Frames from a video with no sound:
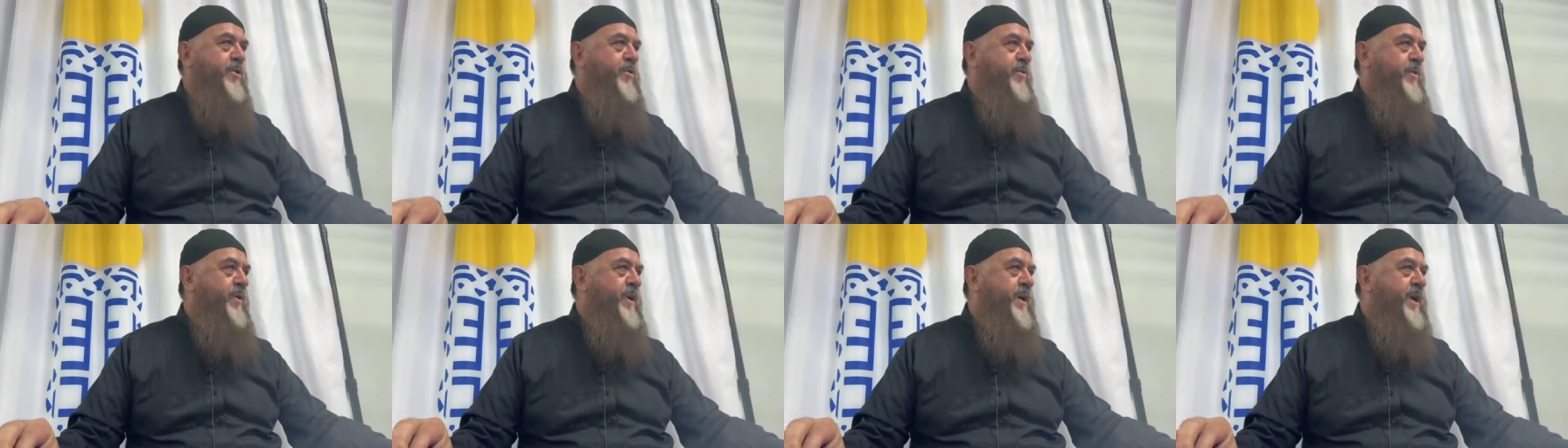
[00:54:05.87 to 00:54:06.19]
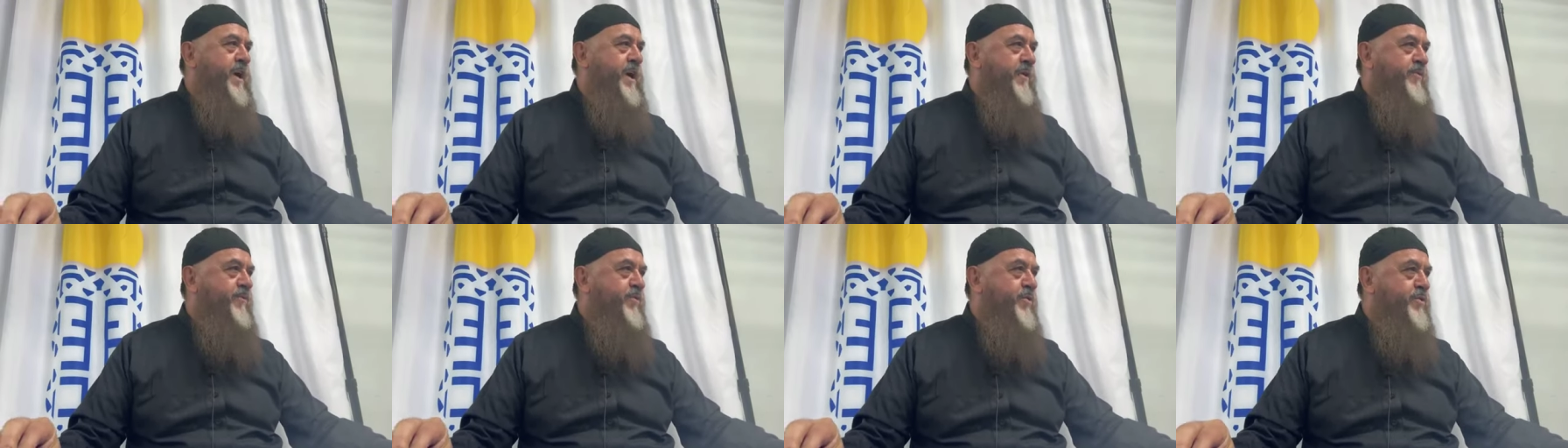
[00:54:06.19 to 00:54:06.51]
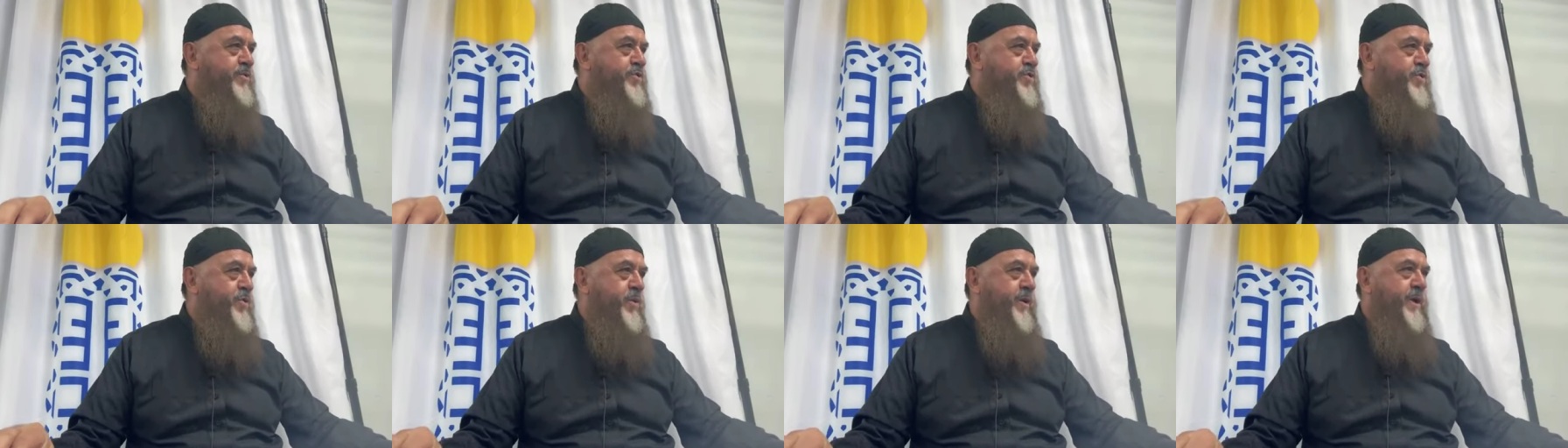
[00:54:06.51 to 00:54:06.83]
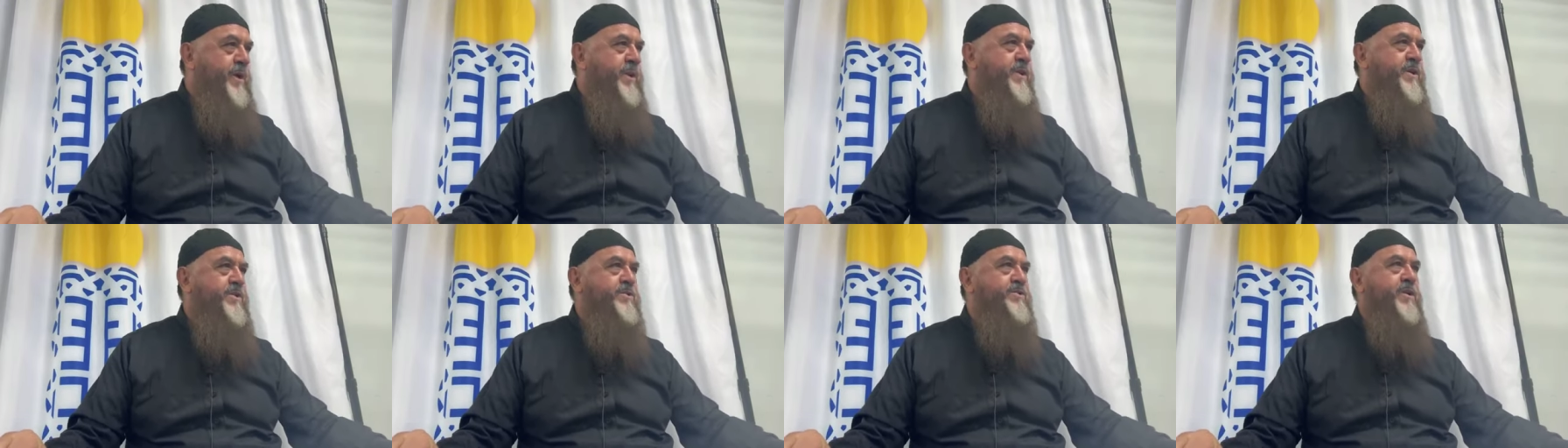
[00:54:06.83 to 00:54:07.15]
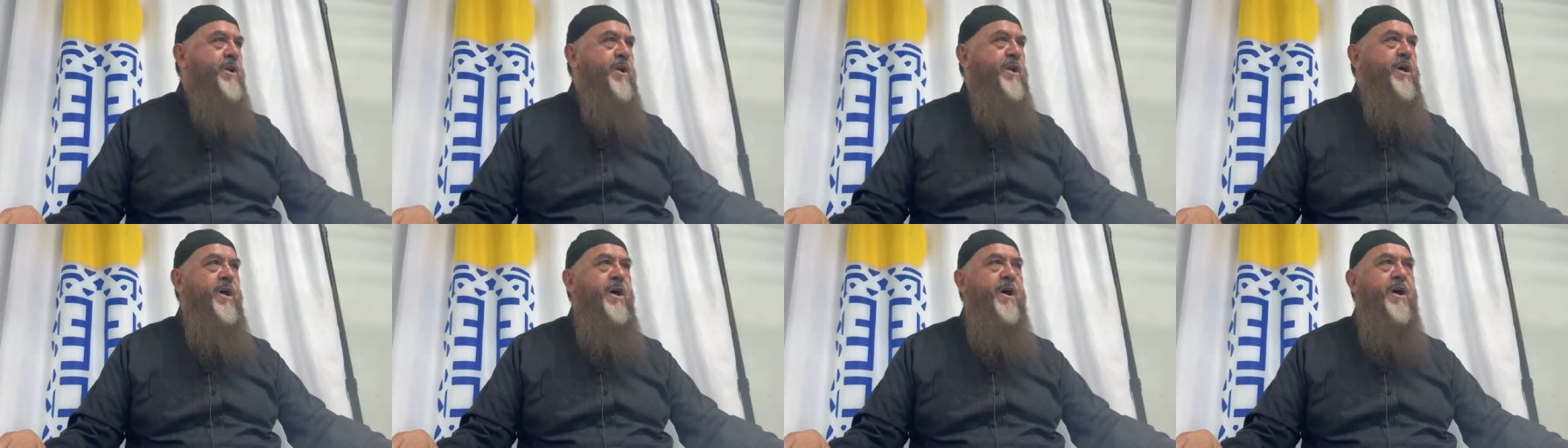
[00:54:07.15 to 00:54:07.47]
when you want to have khushu' in the
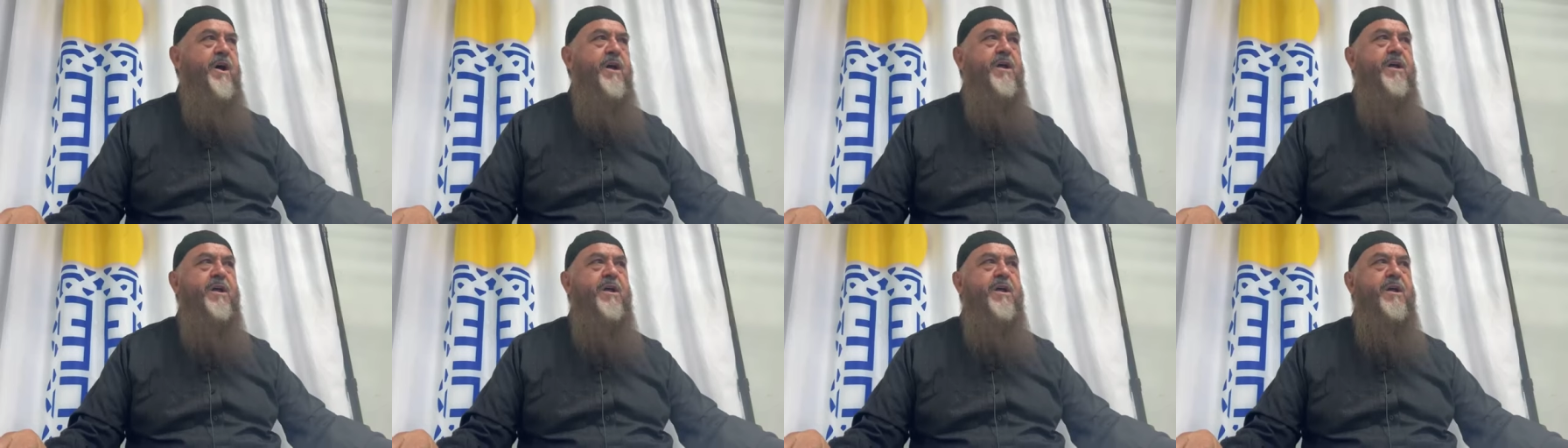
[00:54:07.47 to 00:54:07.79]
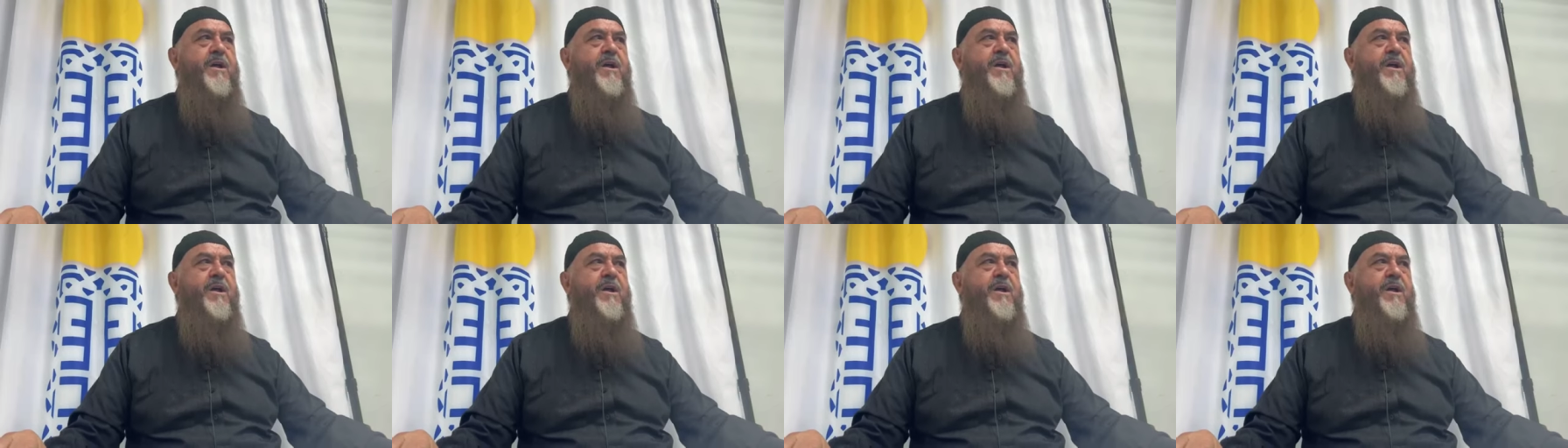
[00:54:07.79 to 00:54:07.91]
salah,